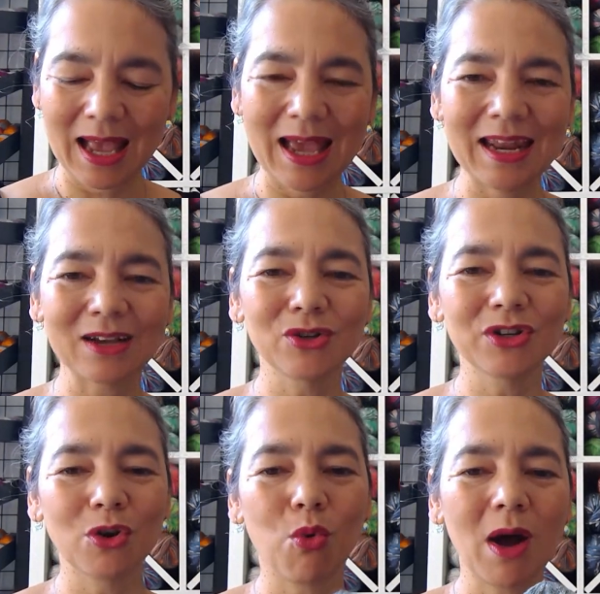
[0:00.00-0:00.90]
and I
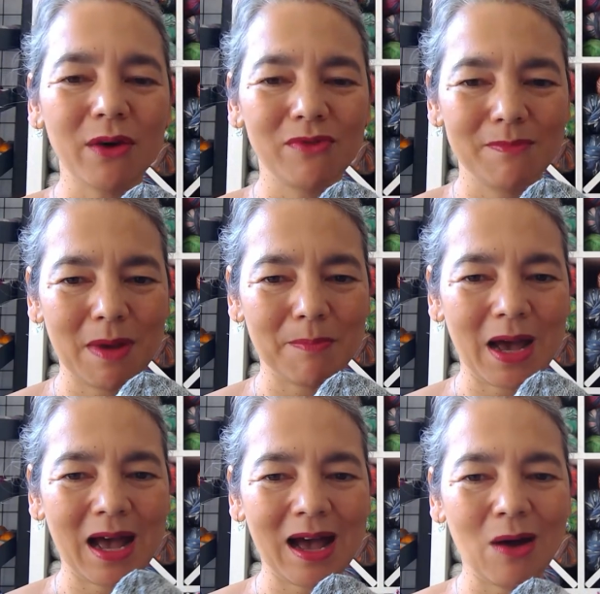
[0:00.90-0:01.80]
couldn't quite remember
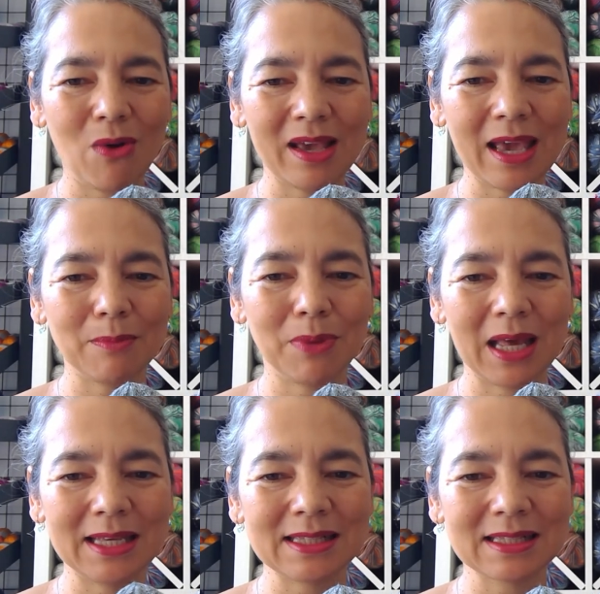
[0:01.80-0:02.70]
how I had
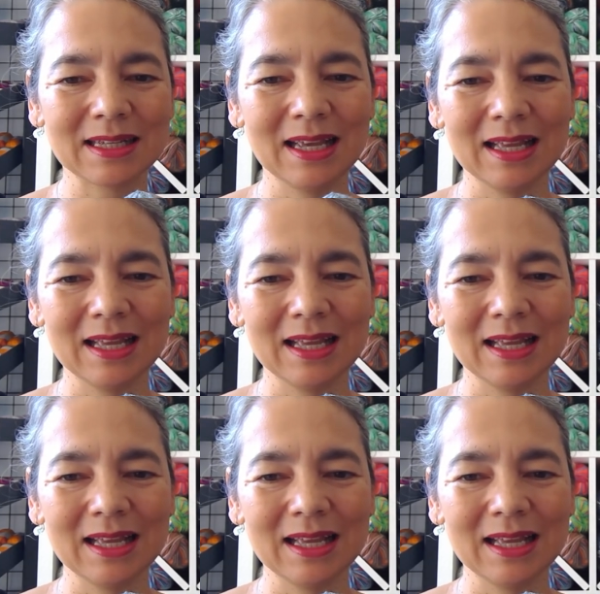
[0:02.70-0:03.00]
placed